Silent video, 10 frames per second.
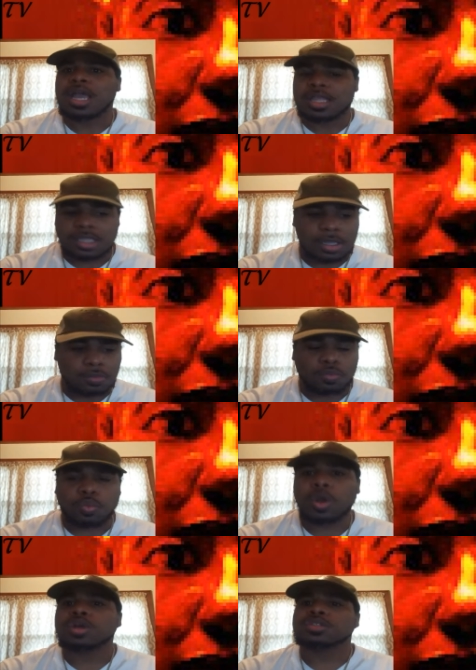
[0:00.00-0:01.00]
the
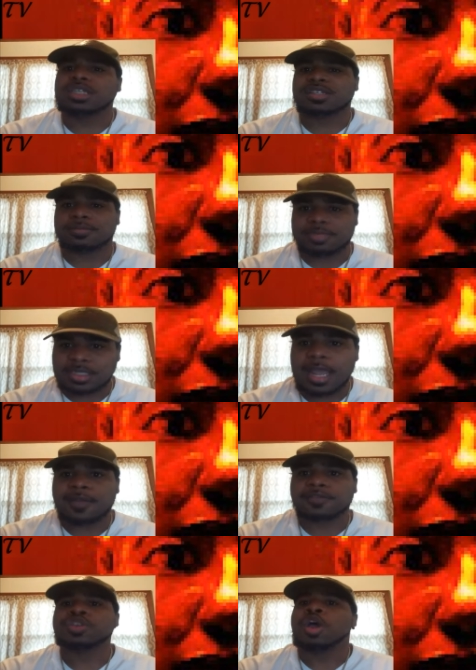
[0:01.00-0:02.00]
world to
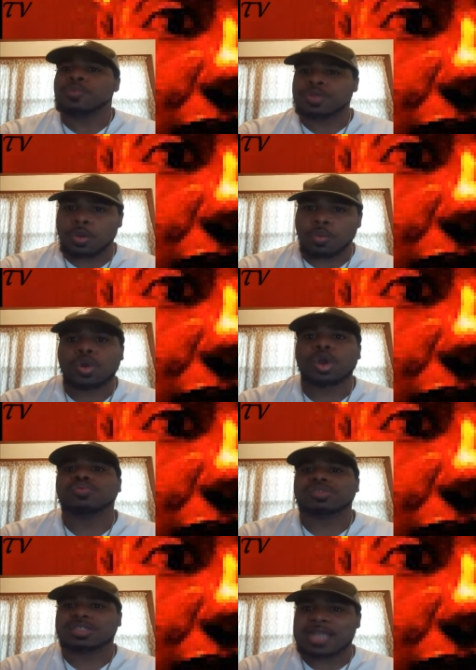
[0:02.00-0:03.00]
themselves when the world
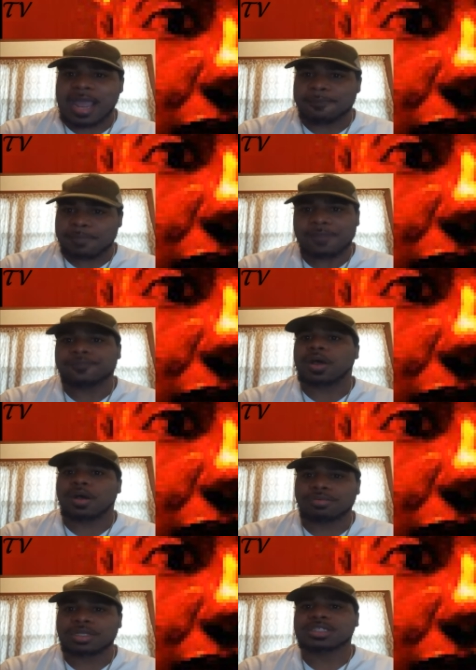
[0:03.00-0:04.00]
was not meant for
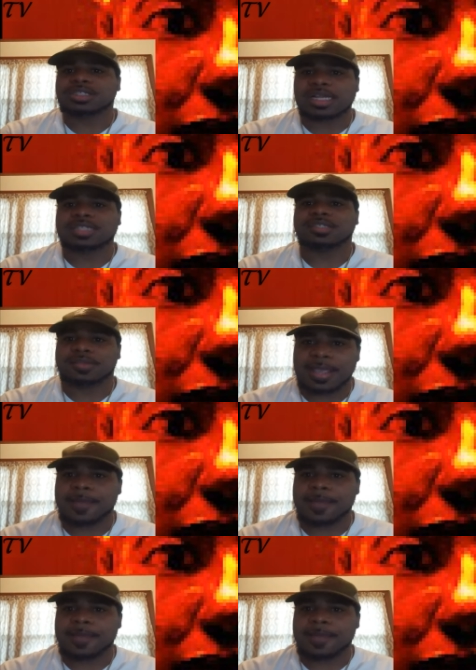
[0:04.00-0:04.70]
only just them.